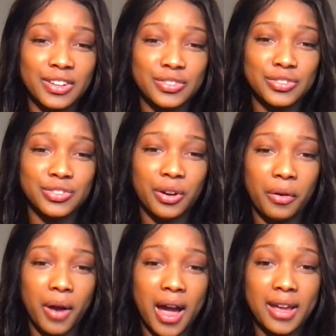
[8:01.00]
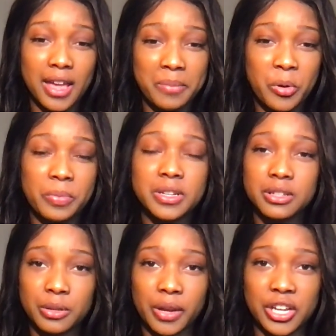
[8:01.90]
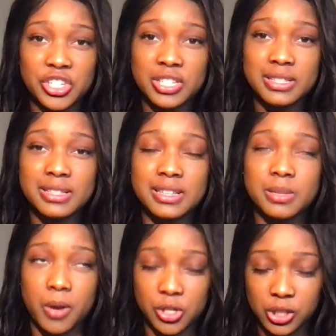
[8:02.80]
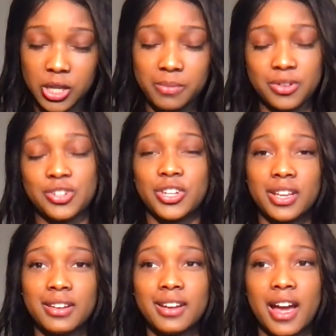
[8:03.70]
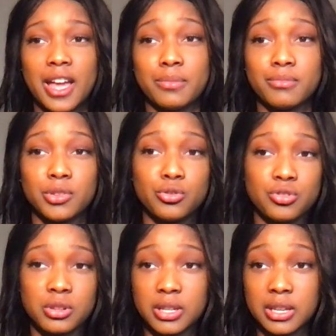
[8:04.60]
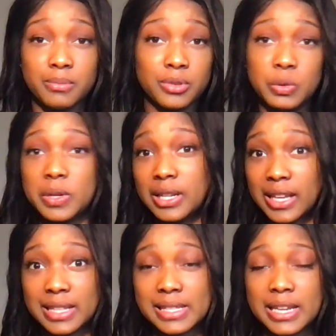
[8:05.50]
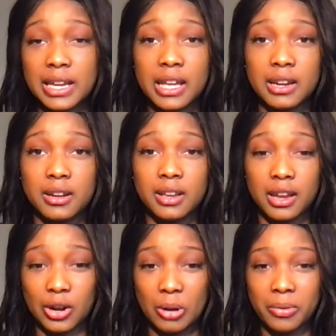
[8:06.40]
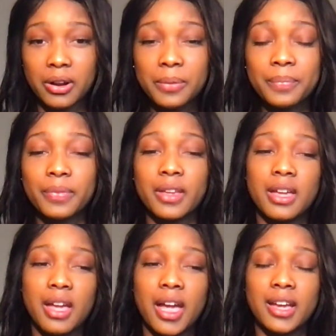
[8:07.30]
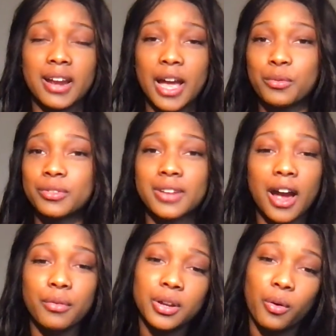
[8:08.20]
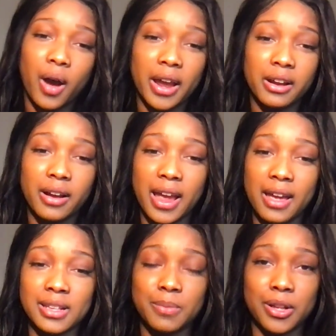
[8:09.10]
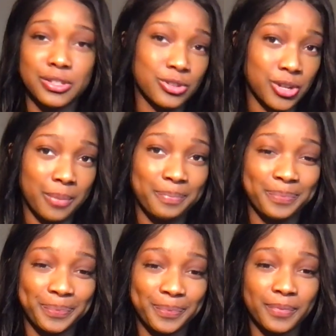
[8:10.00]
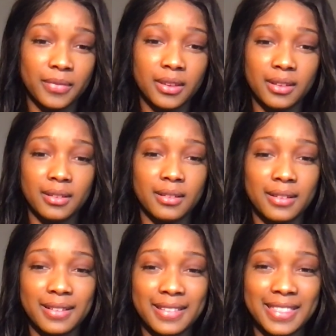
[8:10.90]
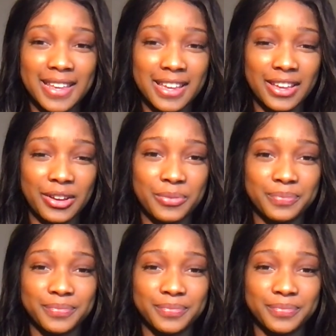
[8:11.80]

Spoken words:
So I am open to locations, especially in Michigan. I'm usually in between Lansing and Ann Arbor, and I will not require a sponsorship. Thank you.